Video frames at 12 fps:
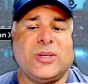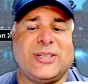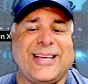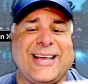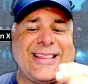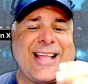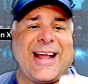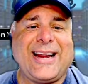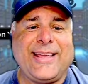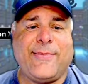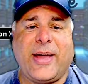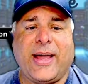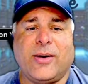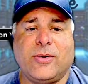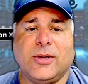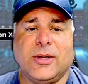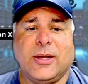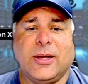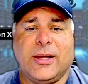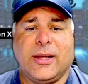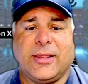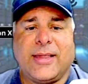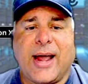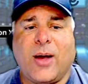in that email,
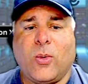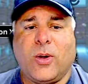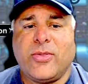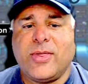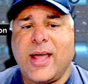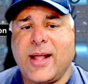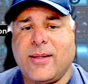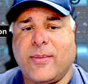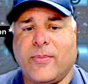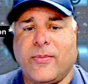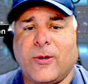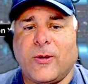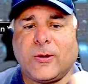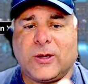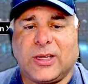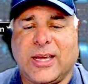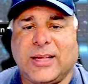that will then get